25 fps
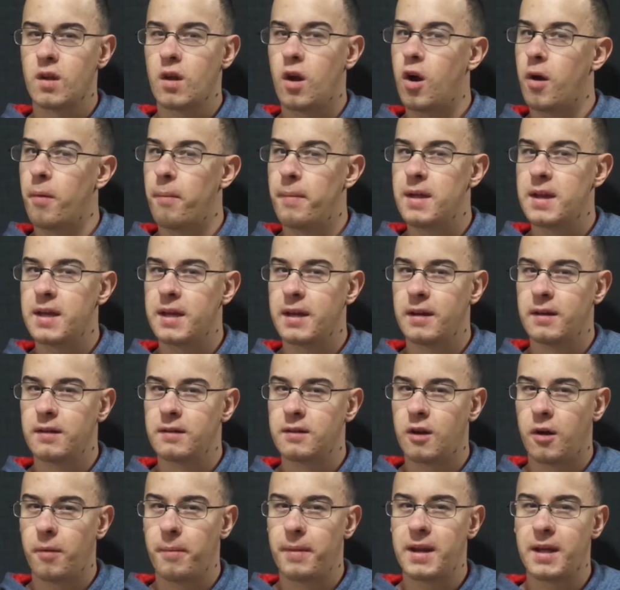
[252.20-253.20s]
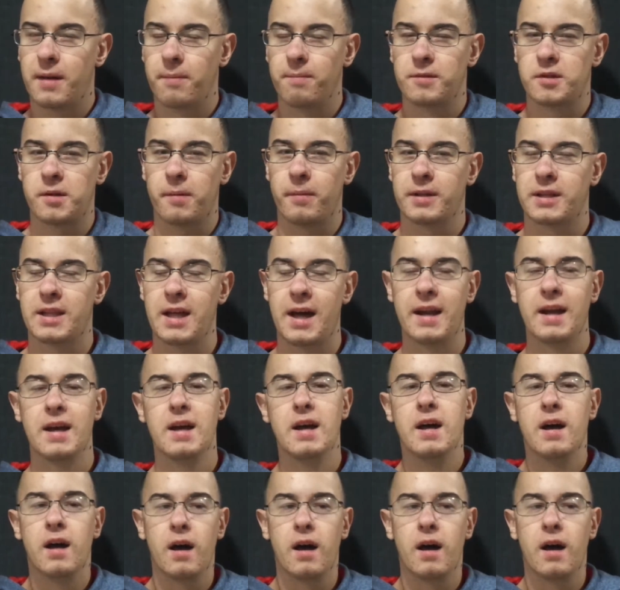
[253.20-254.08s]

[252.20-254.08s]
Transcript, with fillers: Arminia, Arminium, something like that.